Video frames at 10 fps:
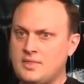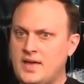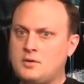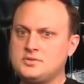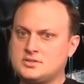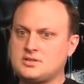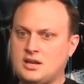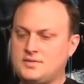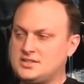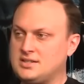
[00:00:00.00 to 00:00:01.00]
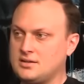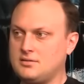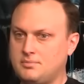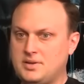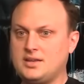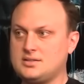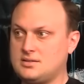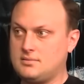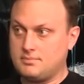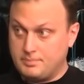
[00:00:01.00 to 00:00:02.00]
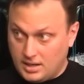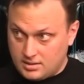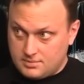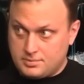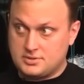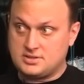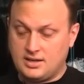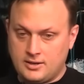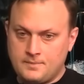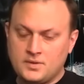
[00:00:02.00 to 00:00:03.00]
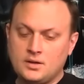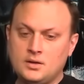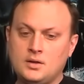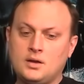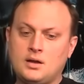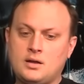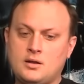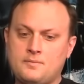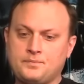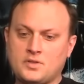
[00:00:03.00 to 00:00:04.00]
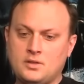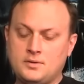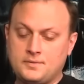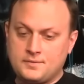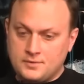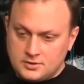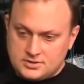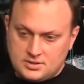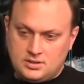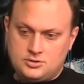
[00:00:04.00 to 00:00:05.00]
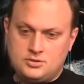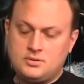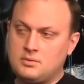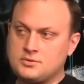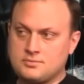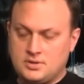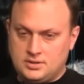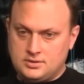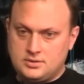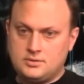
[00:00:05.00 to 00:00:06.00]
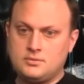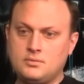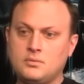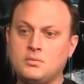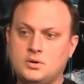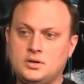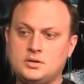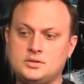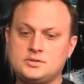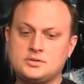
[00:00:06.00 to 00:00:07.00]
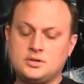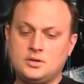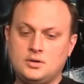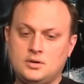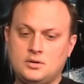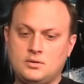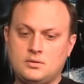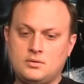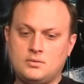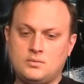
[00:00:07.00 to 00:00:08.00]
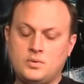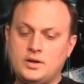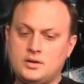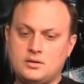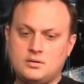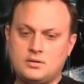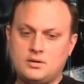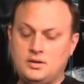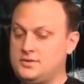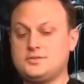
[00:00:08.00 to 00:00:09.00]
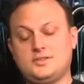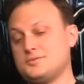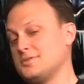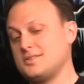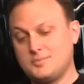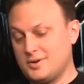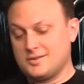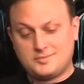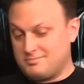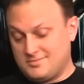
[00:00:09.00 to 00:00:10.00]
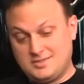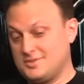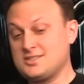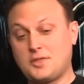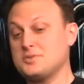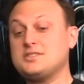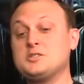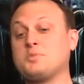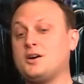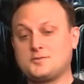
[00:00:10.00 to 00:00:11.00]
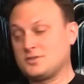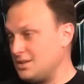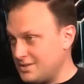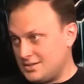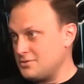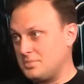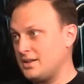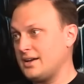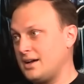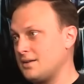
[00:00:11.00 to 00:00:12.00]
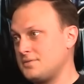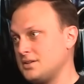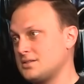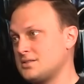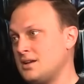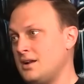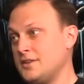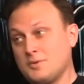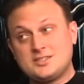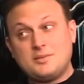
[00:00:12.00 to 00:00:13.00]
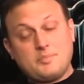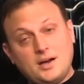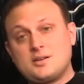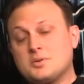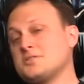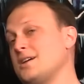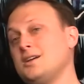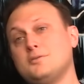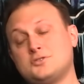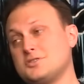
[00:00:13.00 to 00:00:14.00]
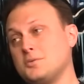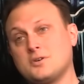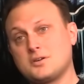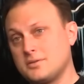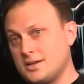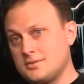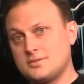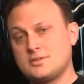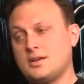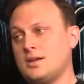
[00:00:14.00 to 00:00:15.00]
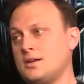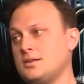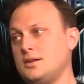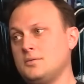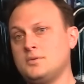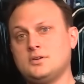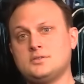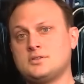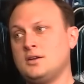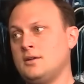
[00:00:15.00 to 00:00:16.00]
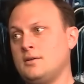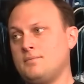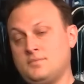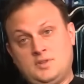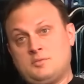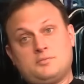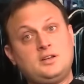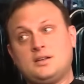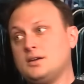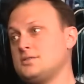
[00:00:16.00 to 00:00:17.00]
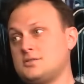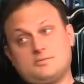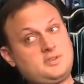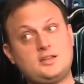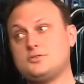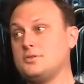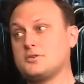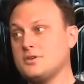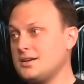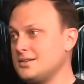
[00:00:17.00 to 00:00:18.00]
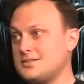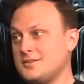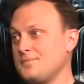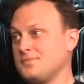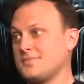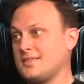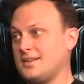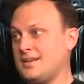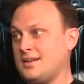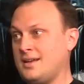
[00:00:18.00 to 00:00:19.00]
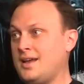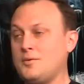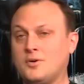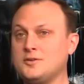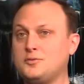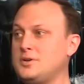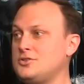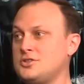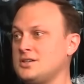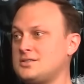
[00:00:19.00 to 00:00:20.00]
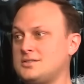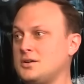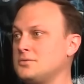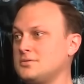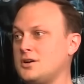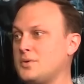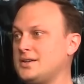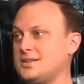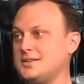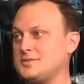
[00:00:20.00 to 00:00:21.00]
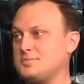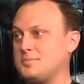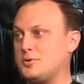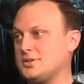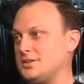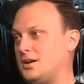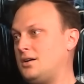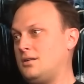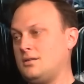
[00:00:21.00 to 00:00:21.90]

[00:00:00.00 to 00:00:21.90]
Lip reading: that was kind of the single biggest bug per se. The first issue that was run into was where this was where the Zoth was despawned for limit to apply a hotfix. This wasn't a bug per se; it was just a workaround, and it was limit realized, again to their credit, hey, what if we just don't go into this portal at all?